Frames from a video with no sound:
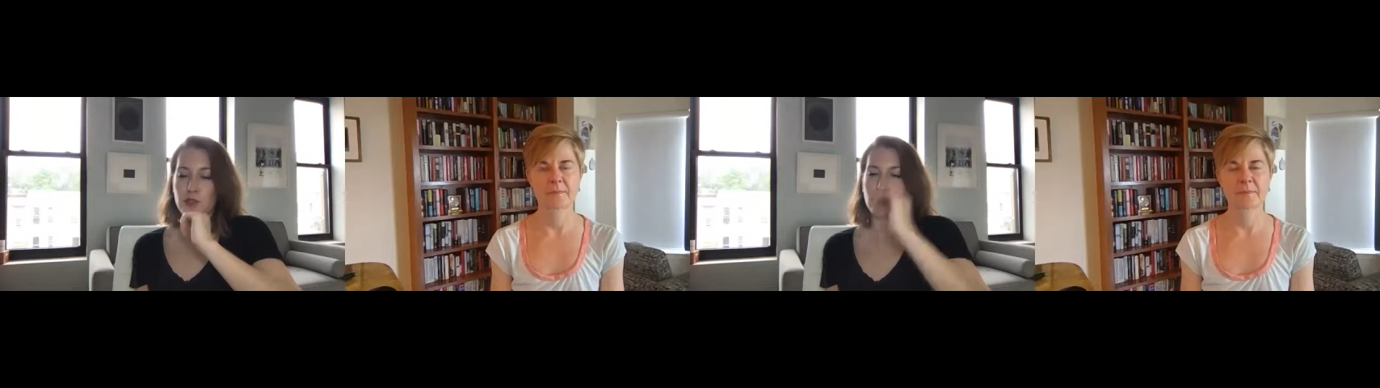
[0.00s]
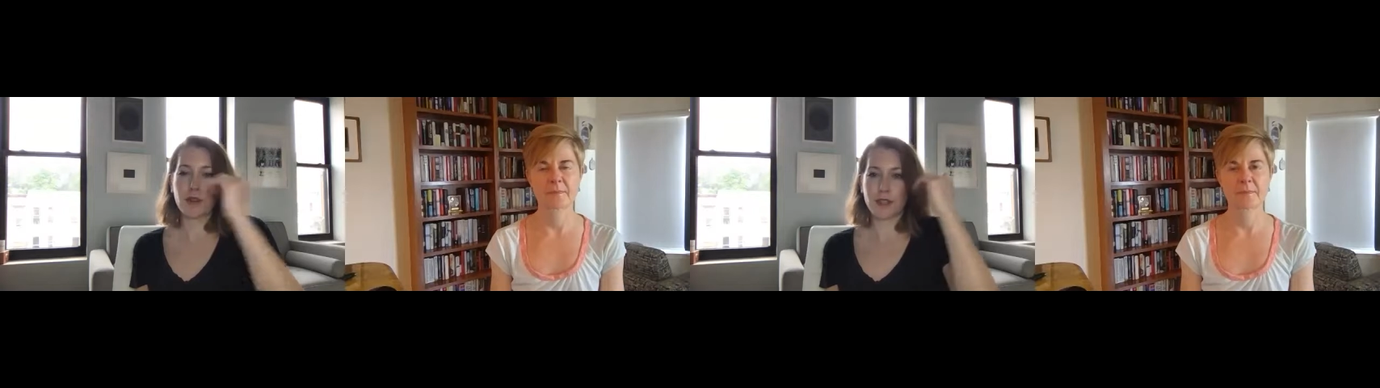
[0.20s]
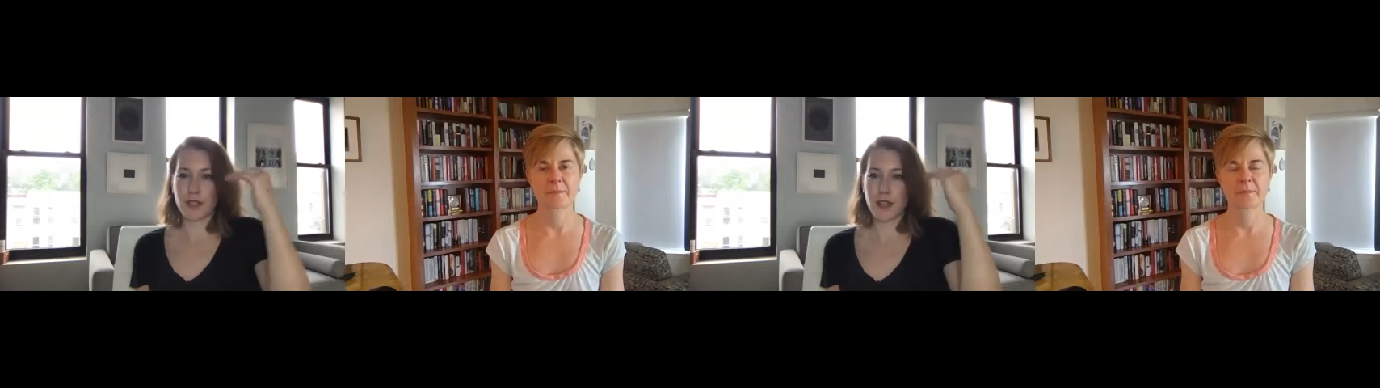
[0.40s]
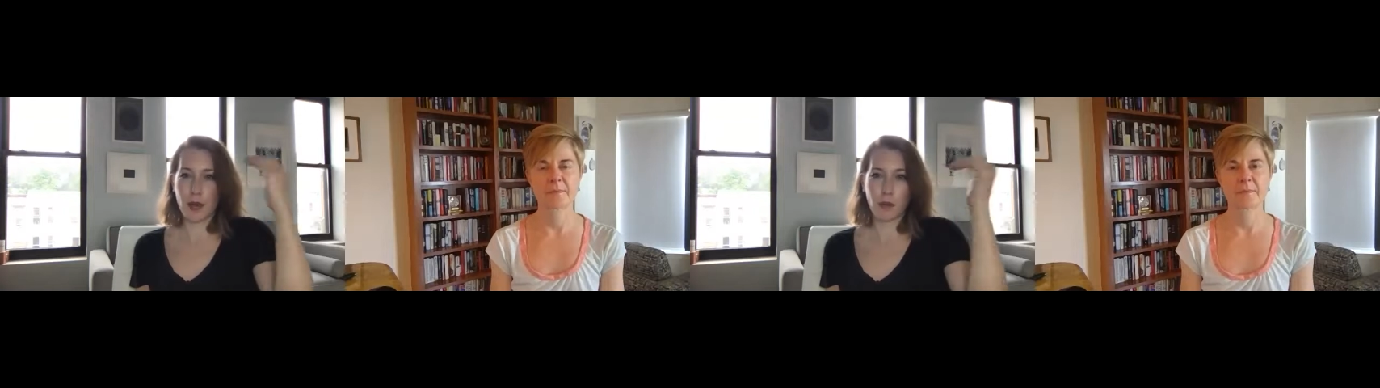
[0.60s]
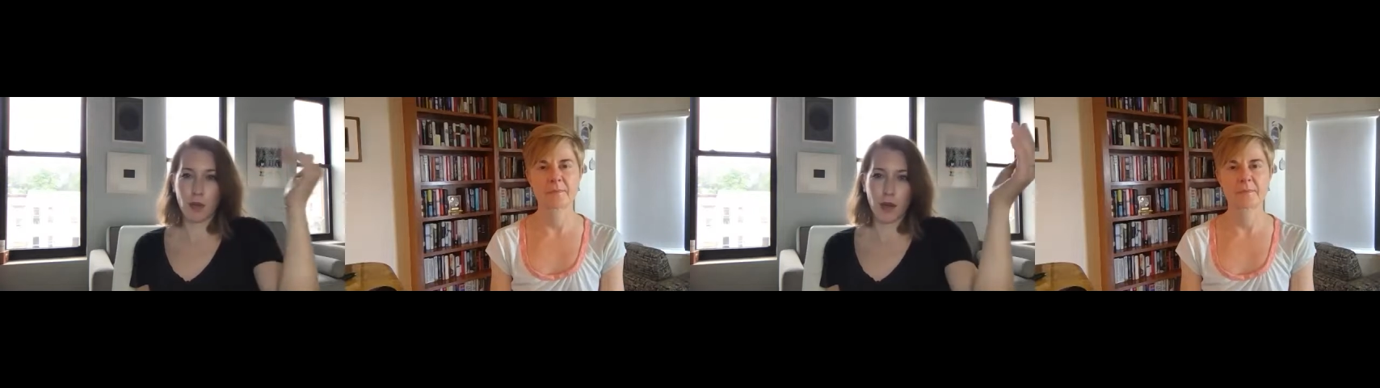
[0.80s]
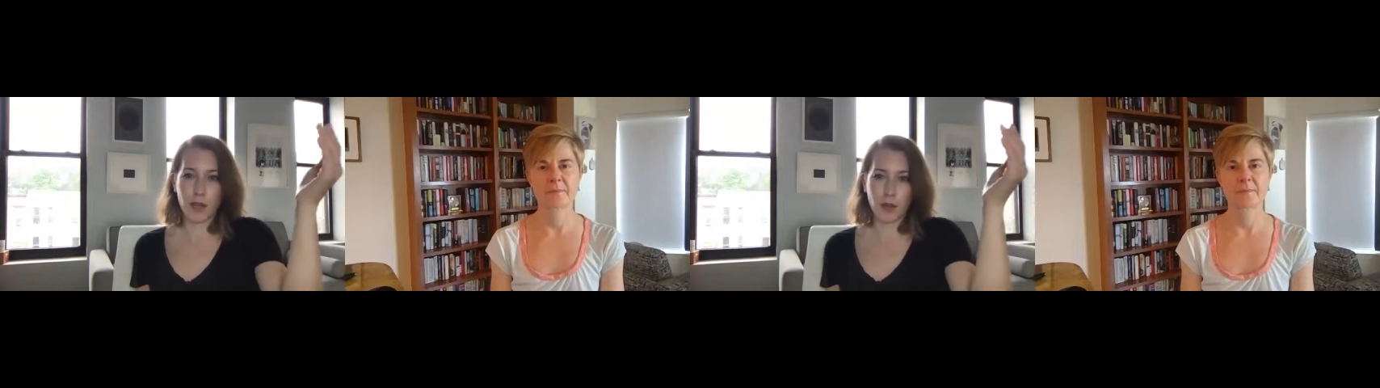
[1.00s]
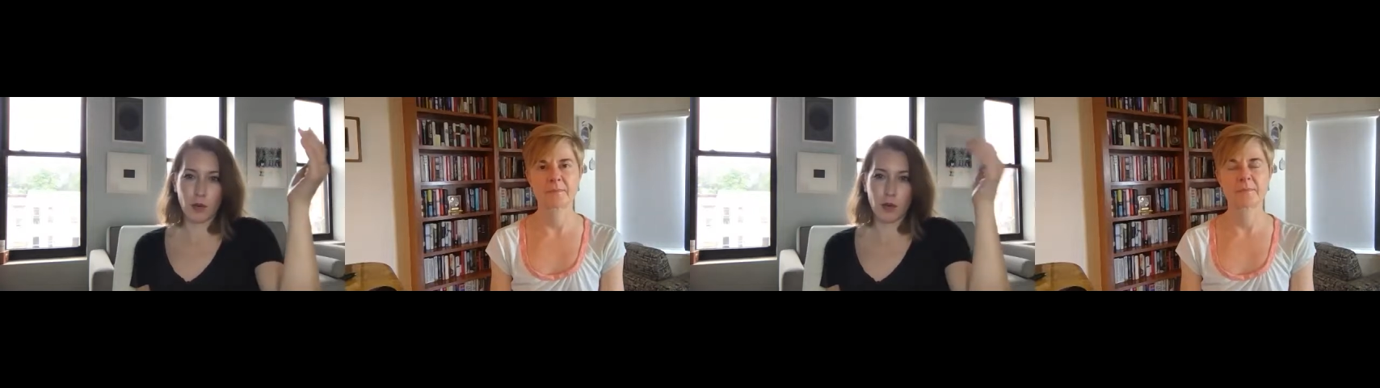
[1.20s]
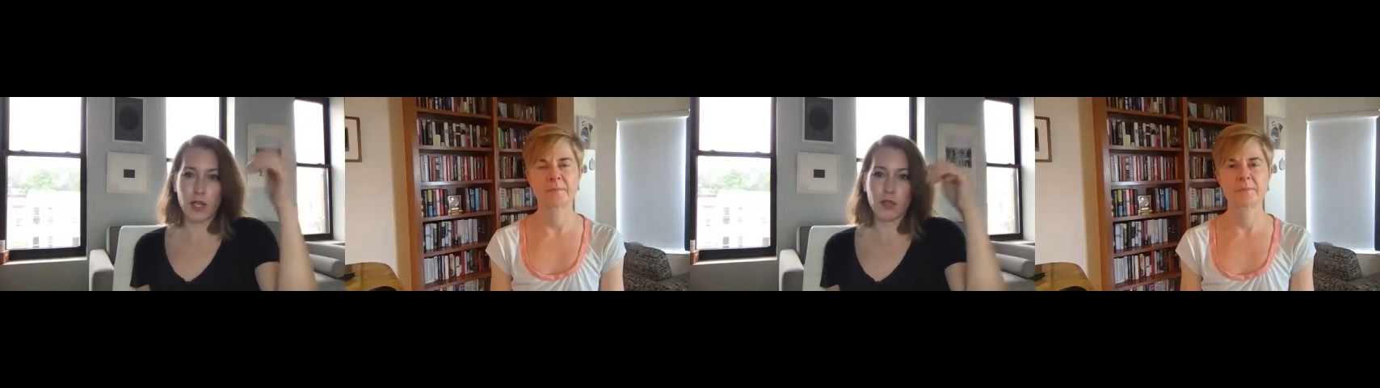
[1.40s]
Speaker 1: driven to that point
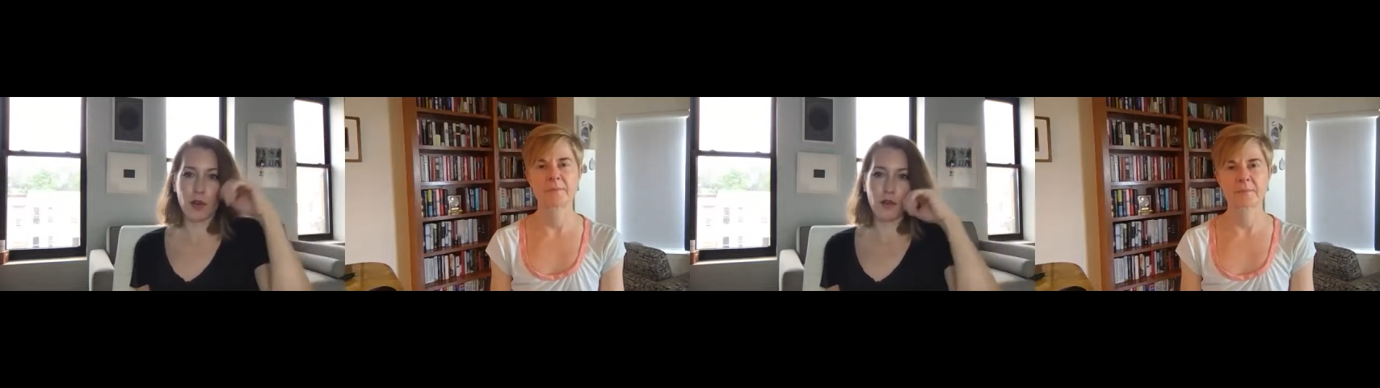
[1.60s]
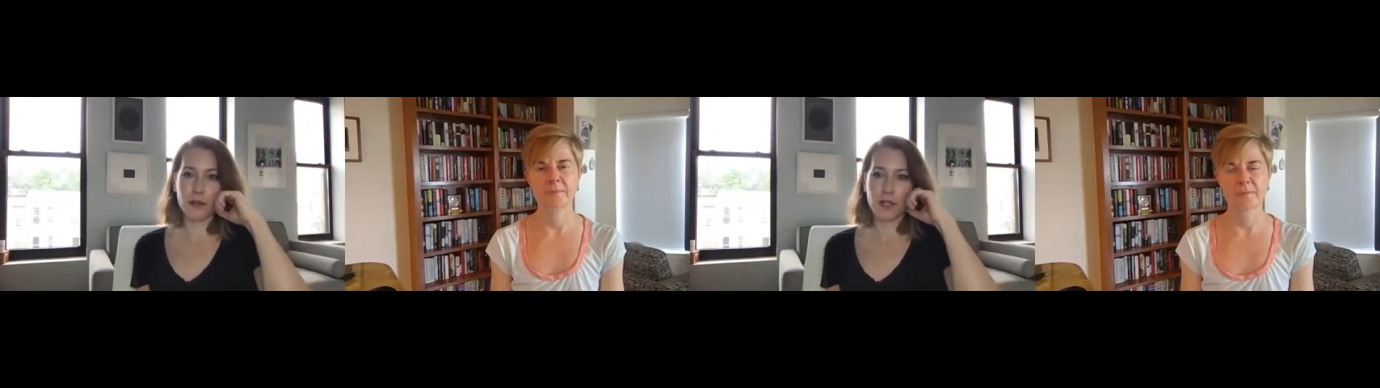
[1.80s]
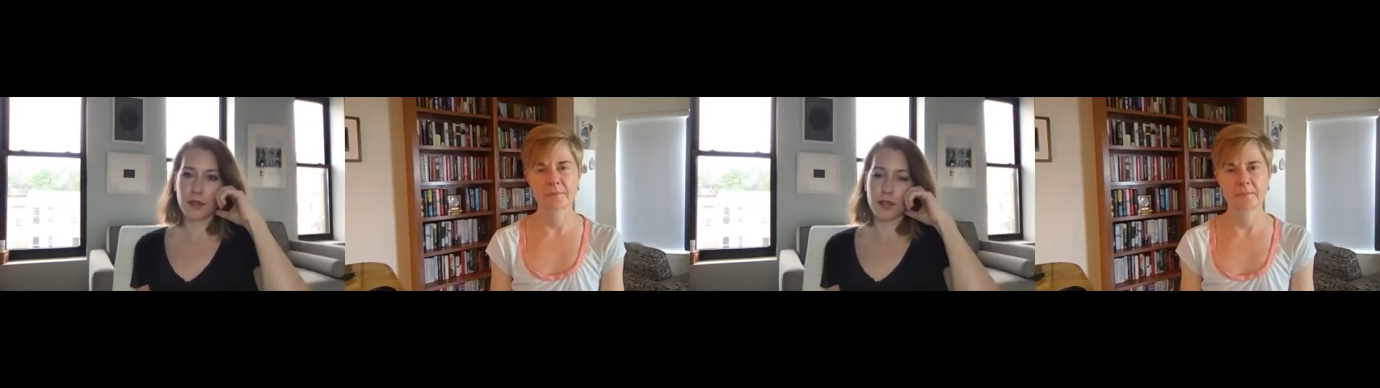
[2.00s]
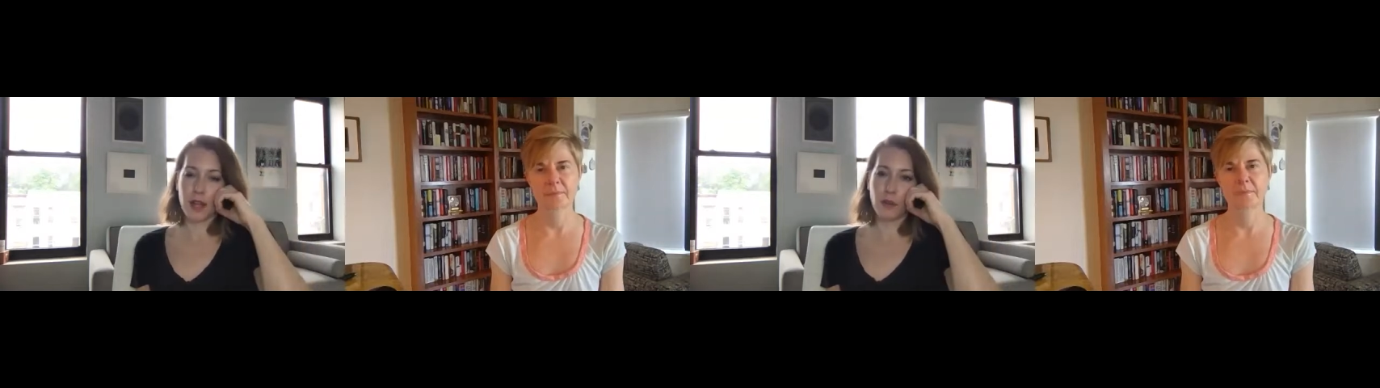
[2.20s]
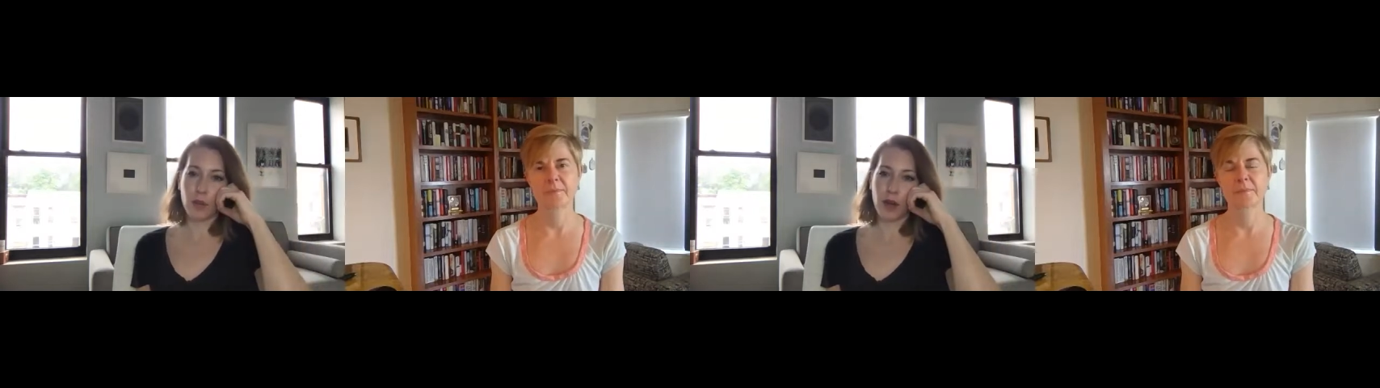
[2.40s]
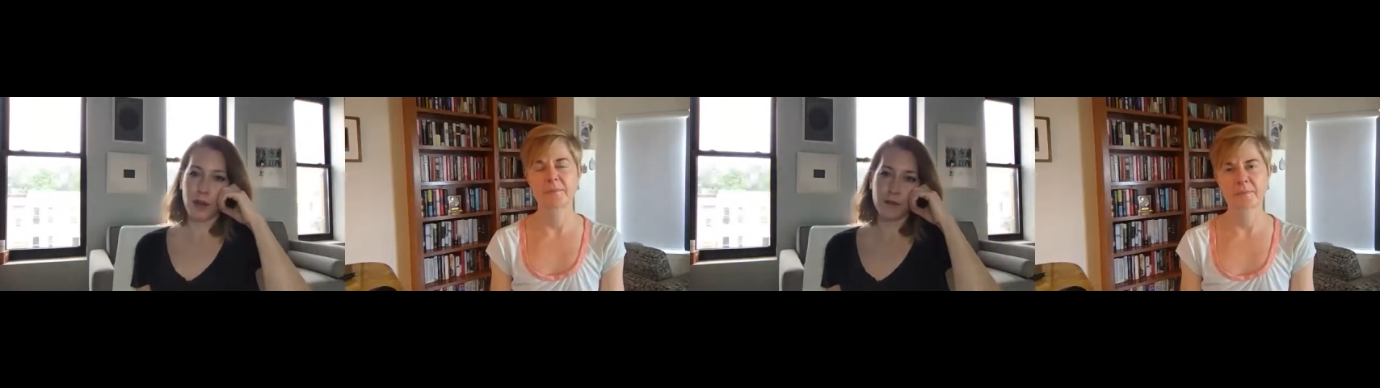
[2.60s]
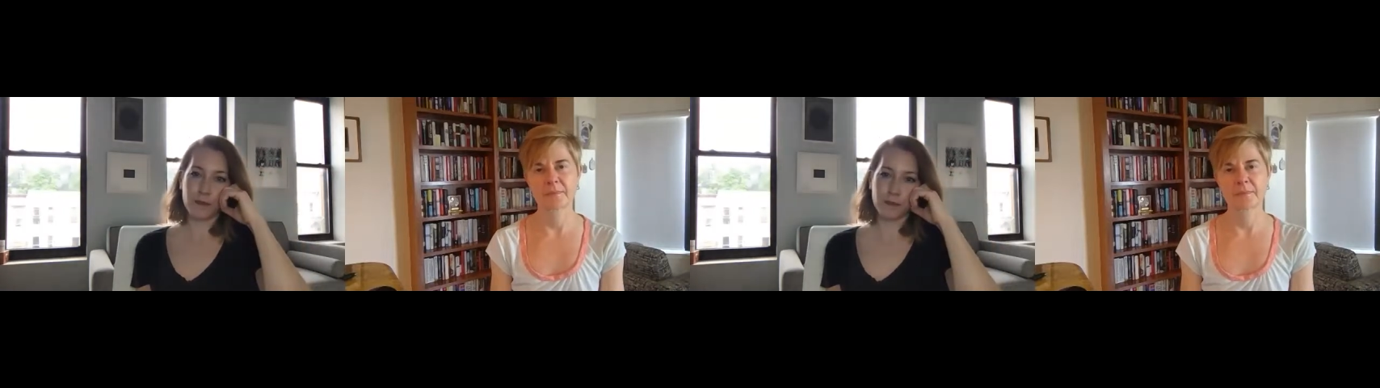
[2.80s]
or he drove himself to that point